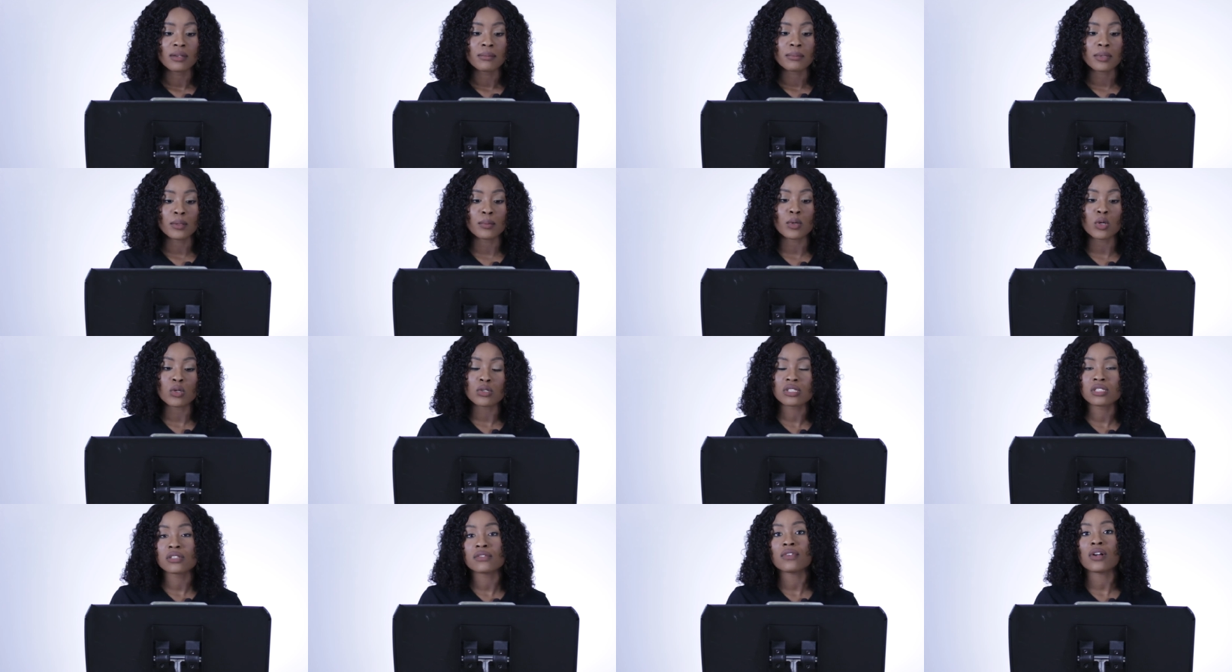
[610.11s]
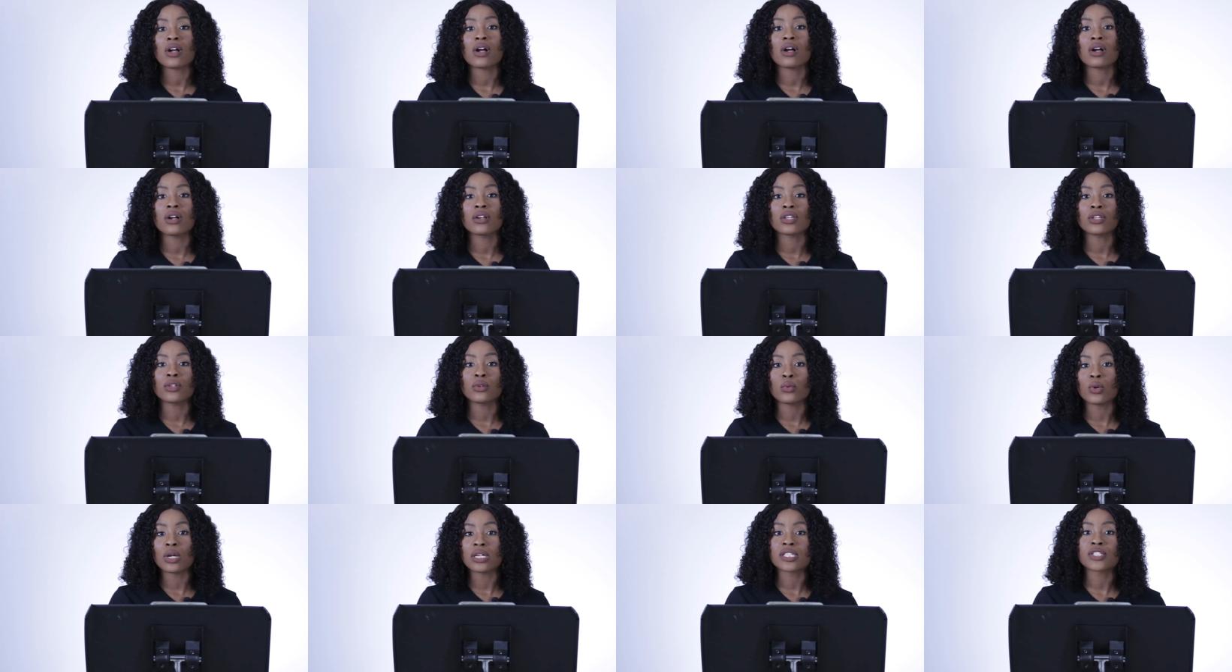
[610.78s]
But most of all,
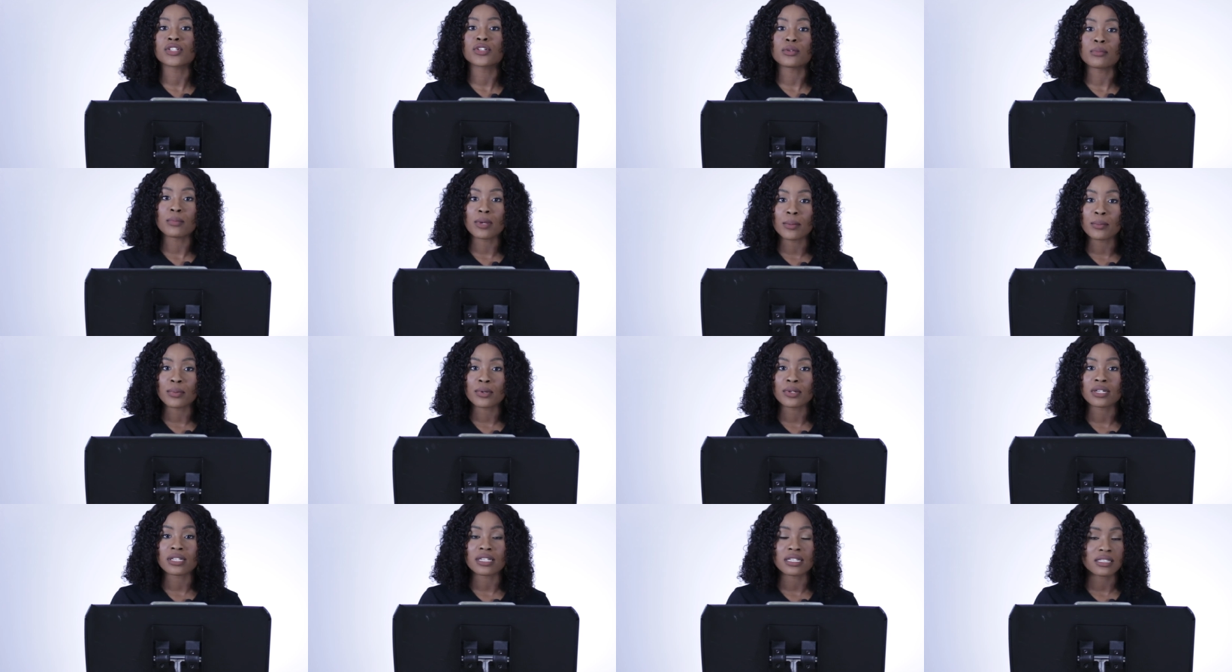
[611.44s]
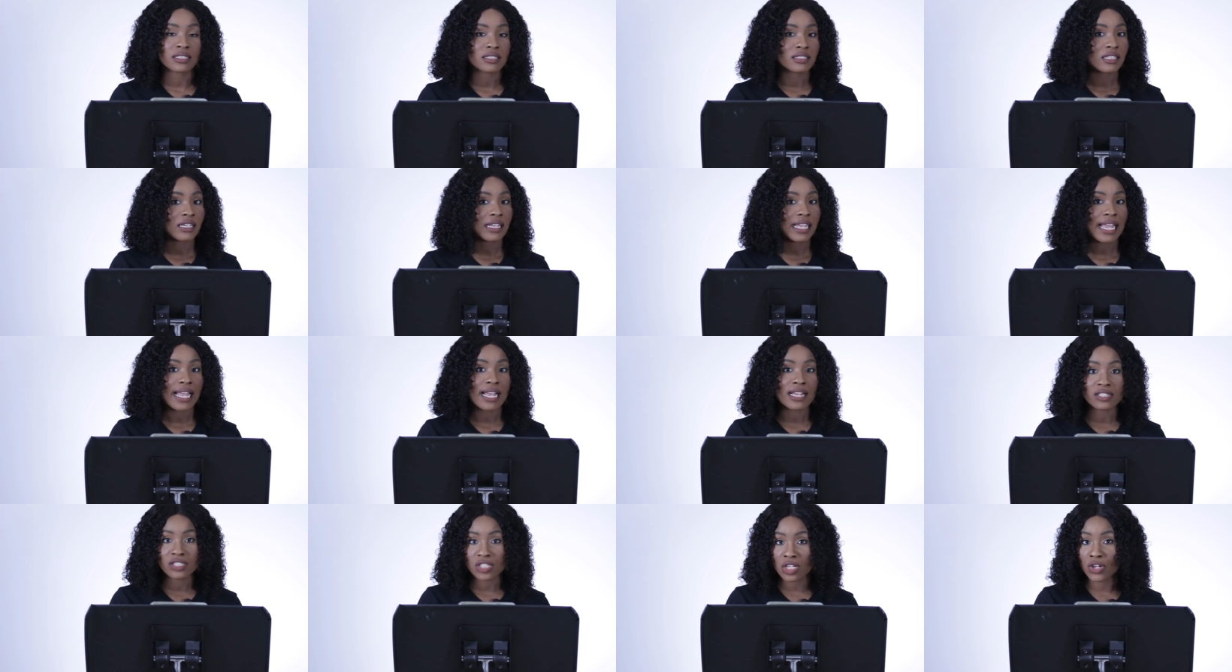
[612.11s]
you want to remember to, to
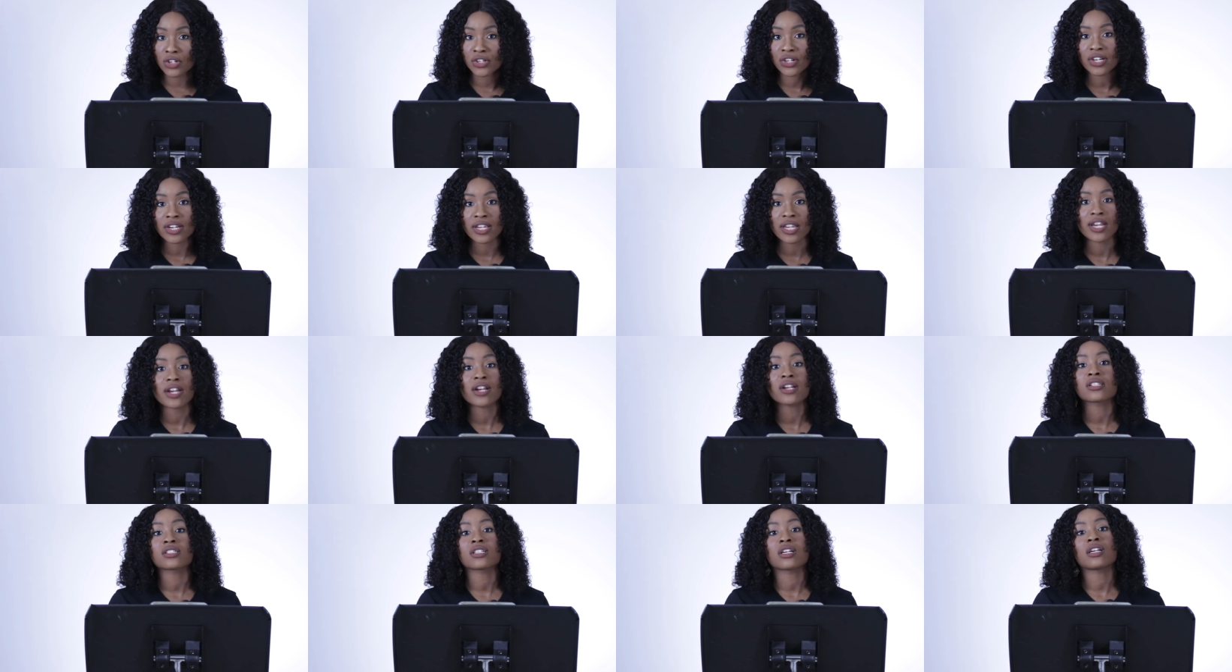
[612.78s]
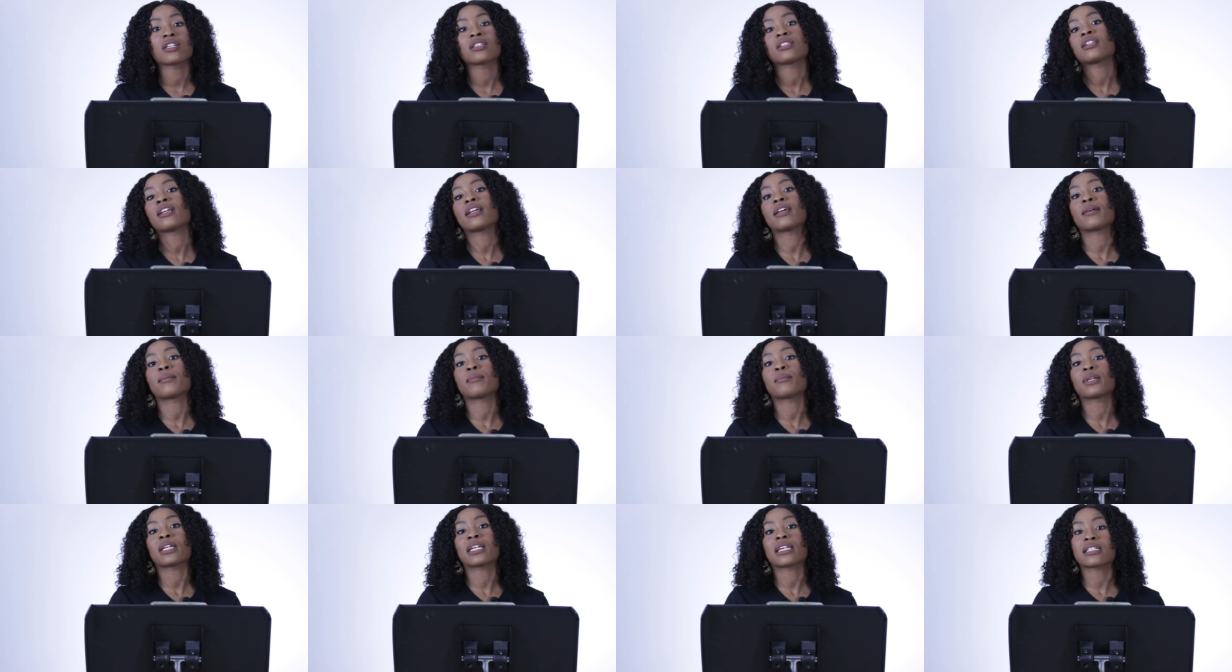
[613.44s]
cast all your cares on
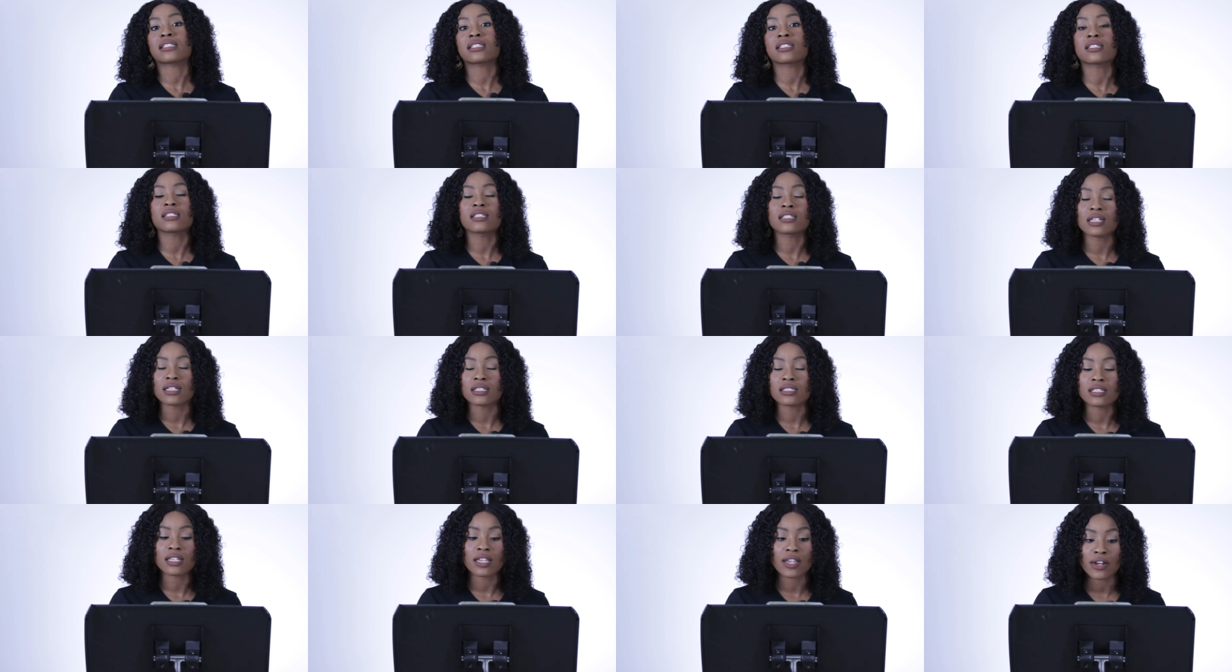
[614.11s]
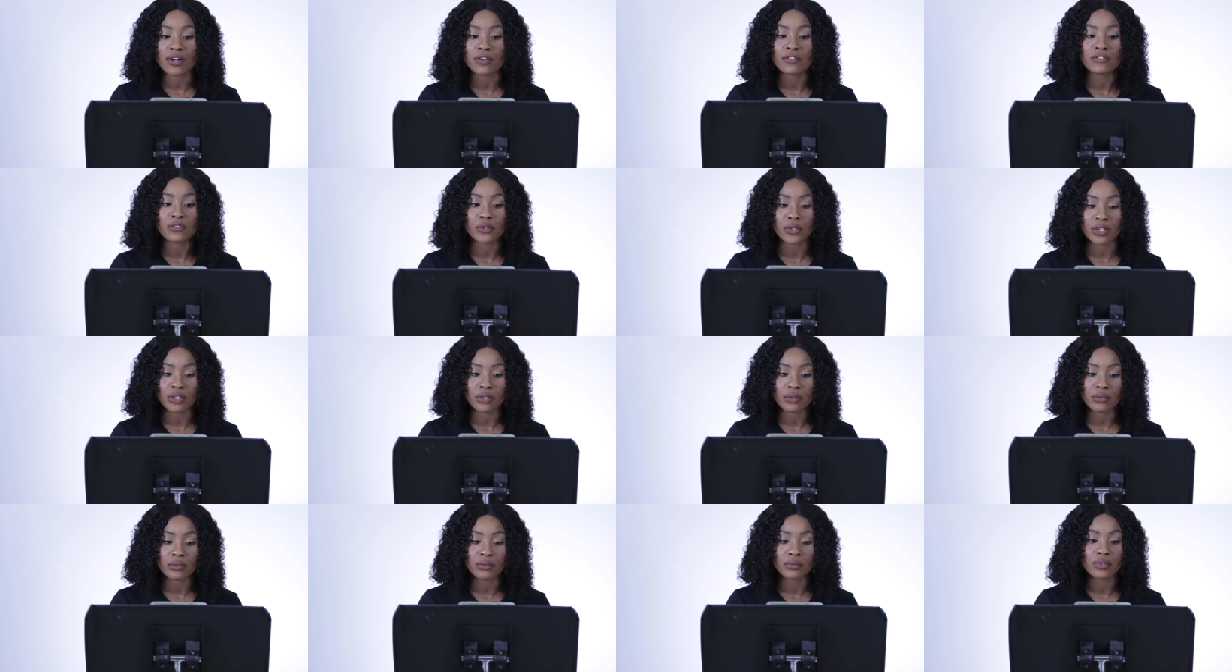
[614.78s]
Him because He does care for
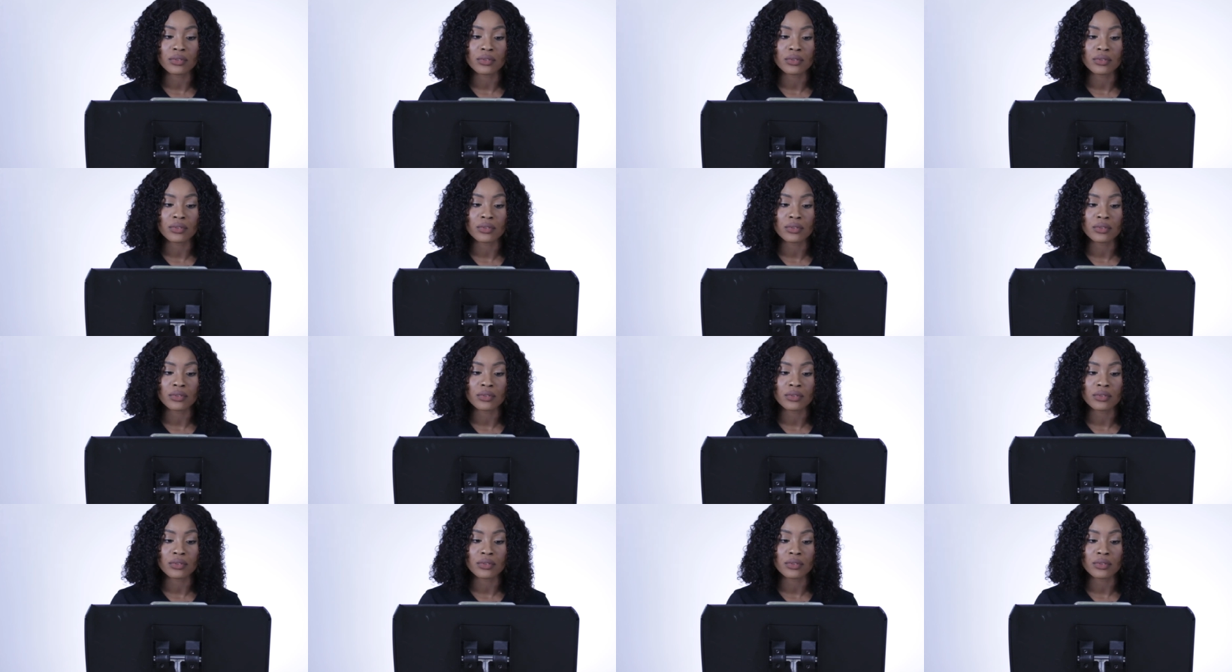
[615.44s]
you.